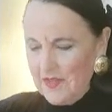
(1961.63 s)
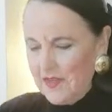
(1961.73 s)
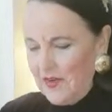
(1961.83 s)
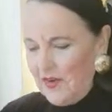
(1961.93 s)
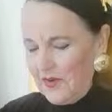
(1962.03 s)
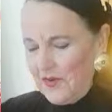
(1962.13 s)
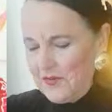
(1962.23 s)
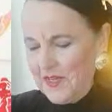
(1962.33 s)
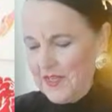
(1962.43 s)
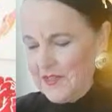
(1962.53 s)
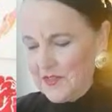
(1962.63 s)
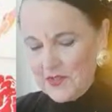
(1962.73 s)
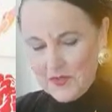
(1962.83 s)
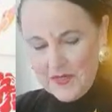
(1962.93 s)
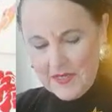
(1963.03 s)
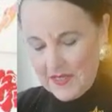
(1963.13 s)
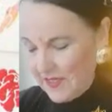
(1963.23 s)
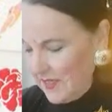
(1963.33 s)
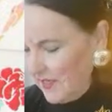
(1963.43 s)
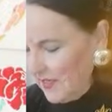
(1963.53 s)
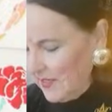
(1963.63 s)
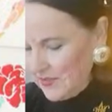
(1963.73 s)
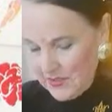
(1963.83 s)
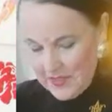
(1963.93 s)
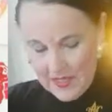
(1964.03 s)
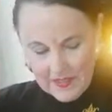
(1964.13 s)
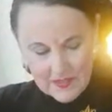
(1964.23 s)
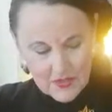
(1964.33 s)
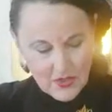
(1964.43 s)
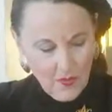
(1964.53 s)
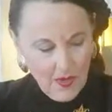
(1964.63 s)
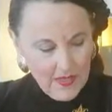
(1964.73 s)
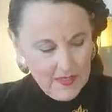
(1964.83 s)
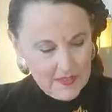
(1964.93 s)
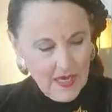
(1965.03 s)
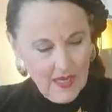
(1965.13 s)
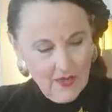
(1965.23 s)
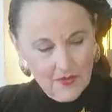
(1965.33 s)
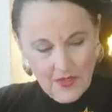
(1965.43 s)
own inner critic to get it to quiet down.